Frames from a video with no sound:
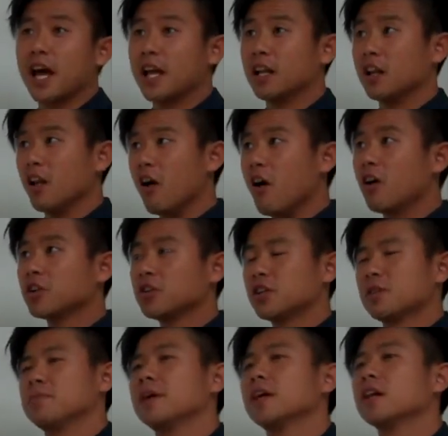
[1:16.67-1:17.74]
And long, you
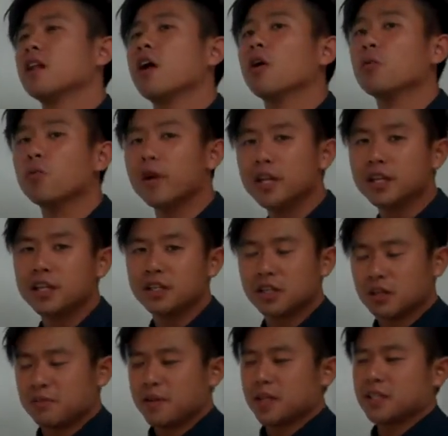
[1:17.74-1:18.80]
can make it long-winded, you
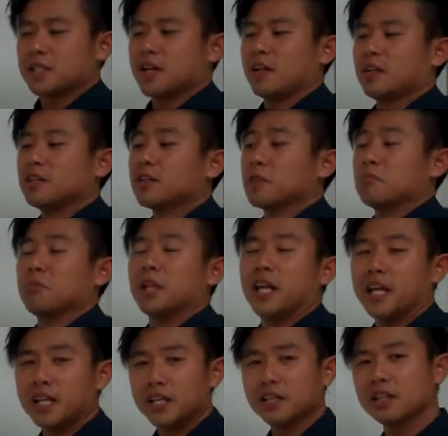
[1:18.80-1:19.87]
can make it sound like you're
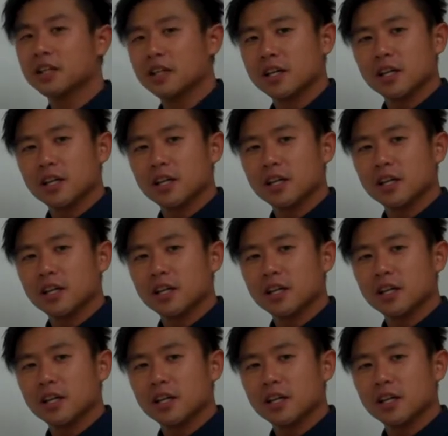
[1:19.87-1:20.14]
complaining.